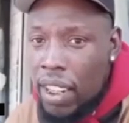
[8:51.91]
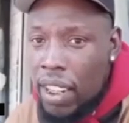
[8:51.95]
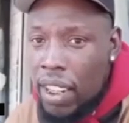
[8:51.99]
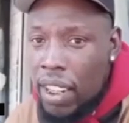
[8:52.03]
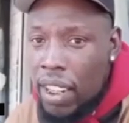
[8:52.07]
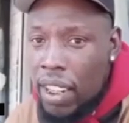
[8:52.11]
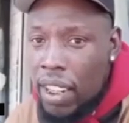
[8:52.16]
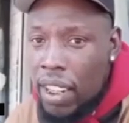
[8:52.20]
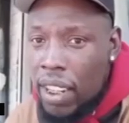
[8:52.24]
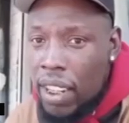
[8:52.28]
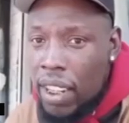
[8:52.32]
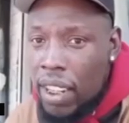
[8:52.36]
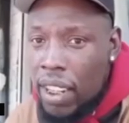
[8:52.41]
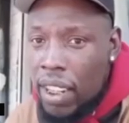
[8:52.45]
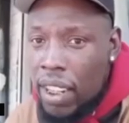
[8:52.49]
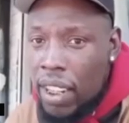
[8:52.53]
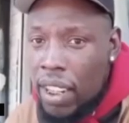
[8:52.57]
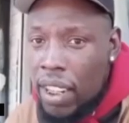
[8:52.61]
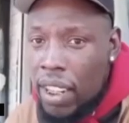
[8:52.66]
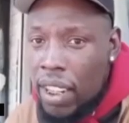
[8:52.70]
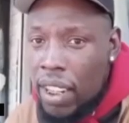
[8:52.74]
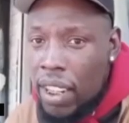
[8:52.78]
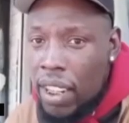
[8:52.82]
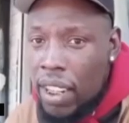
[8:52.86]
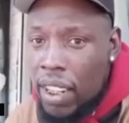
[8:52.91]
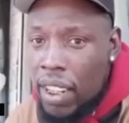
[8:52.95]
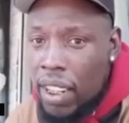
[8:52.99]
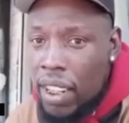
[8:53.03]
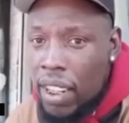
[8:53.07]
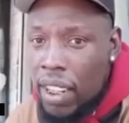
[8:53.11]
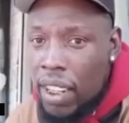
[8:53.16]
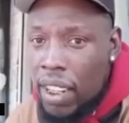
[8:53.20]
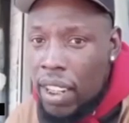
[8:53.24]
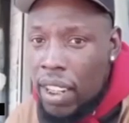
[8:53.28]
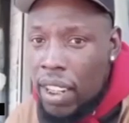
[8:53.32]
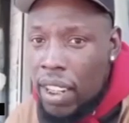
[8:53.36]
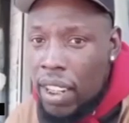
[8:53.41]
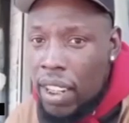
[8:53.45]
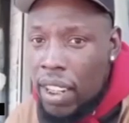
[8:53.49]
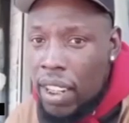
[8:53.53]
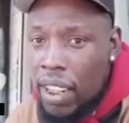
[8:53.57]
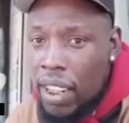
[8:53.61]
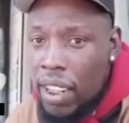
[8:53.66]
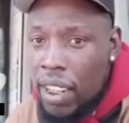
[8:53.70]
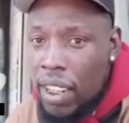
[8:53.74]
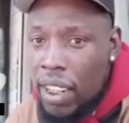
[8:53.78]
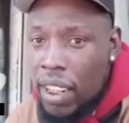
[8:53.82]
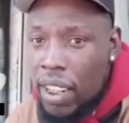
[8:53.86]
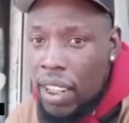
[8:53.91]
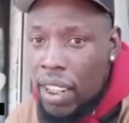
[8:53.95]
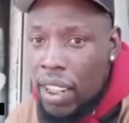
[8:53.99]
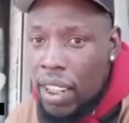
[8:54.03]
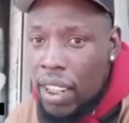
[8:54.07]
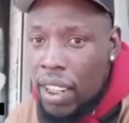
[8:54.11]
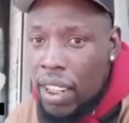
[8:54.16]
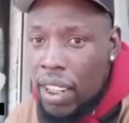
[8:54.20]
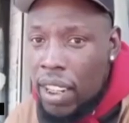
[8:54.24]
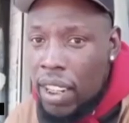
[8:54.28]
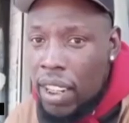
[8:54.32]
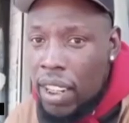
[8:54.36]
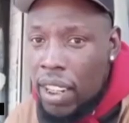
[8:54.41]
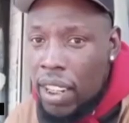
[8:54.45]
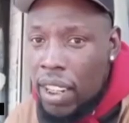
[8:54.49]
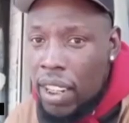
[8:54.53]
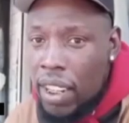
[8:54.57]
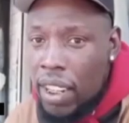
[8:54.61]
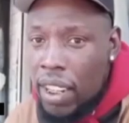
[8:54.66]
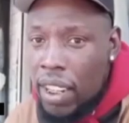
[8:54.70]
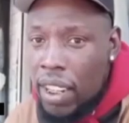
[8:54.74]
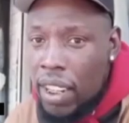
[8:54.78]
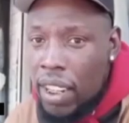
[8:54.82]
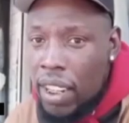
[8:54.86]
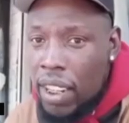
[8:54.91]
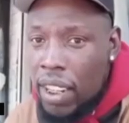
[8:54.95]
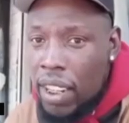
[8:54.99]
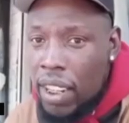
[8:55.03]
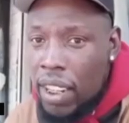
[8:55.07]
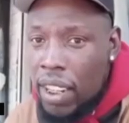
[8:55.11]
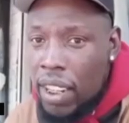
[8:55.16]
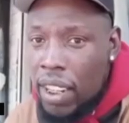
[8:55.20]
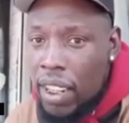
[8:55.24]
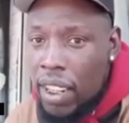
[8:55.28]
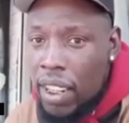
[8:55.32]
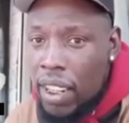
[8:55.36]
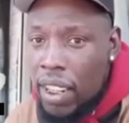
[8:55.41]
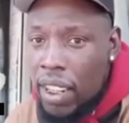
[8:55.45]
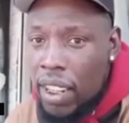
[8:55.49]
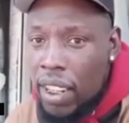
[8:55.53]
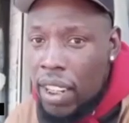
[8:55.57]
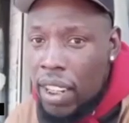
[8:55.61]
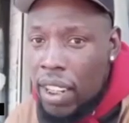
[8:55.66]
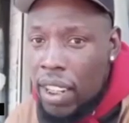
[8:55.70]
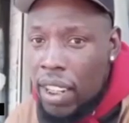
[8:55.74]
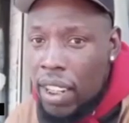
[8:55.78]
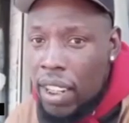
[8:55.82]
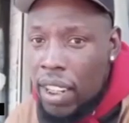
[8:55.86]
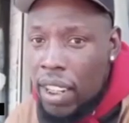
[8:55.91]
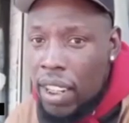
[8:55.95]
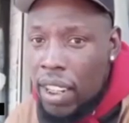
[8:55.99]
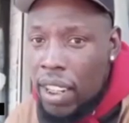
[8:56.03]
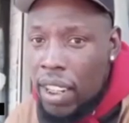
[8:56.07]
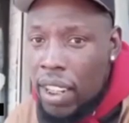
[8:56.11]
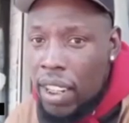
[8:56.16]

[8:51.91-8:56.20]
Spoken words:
(silent)